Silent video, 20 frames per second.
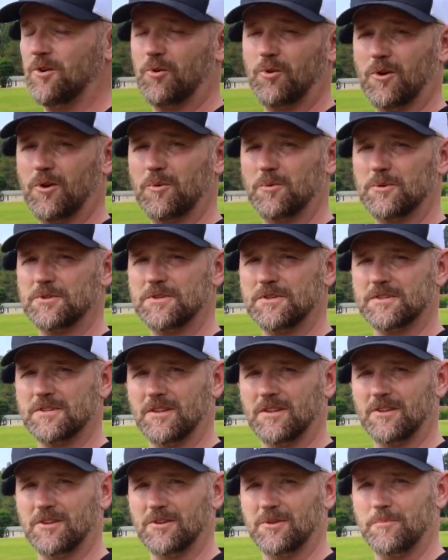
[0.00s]
Aura was just
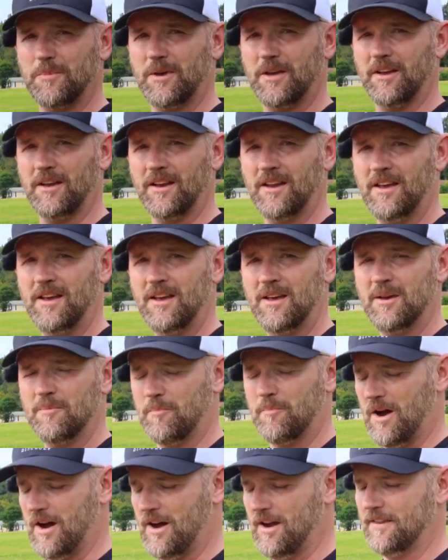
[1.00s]
a little bit
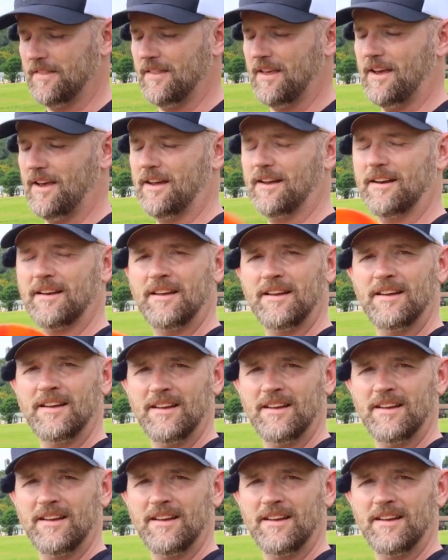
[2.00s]
behind that.